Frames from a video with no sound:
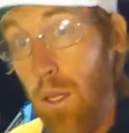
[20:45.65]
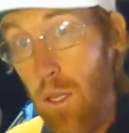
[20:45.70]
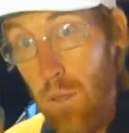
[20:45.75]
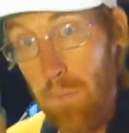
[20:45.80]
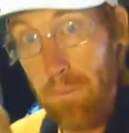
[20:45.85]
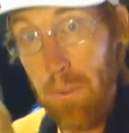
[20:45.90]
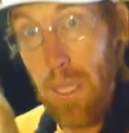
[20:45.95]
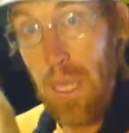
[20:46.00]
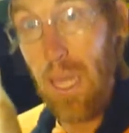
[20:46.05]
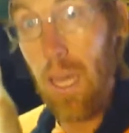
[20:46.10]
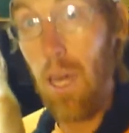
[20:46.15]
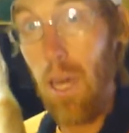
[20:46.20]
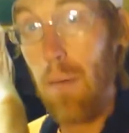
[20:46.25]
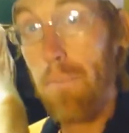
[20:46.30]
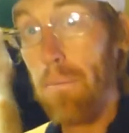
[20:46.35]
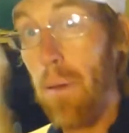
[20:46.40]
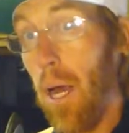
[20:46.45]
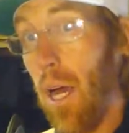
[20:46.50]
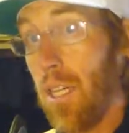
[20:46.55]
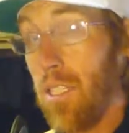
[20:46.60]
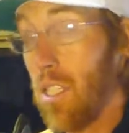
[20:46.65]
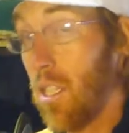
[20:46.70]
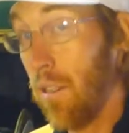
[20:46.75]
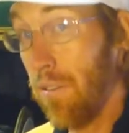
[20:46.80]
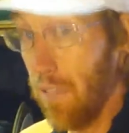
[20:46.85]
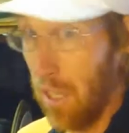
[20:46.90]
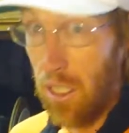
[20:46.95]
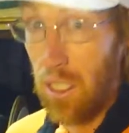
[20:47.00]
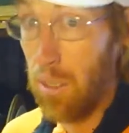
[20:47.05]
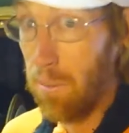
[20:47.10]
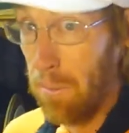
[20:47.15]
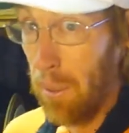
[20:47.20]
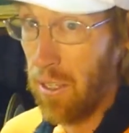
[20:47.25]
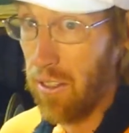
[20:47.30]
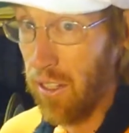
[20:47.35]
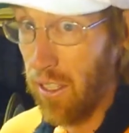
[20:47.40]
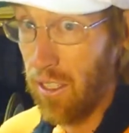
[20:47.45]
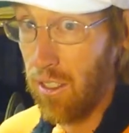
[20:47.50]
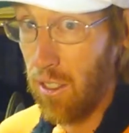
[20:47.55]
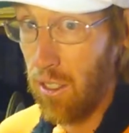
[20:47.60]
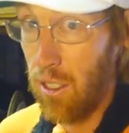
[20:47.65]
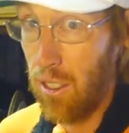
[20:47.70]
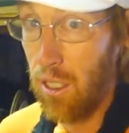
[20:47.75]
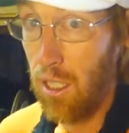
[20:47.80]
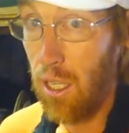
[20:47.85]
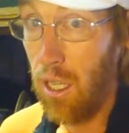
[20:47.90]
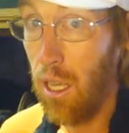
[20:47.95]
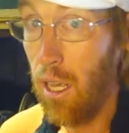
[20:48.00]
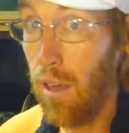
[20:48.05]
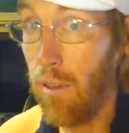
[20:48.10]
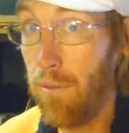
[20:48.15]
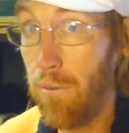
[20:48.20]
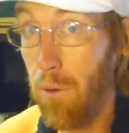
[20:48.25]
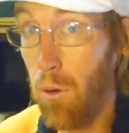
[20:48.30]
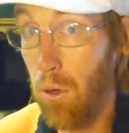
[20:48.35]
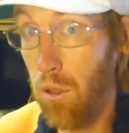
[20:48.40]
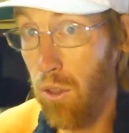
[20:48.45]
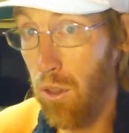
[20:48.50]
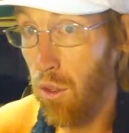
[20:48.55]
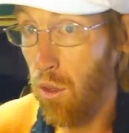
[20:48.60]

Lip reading: will be a positive experience for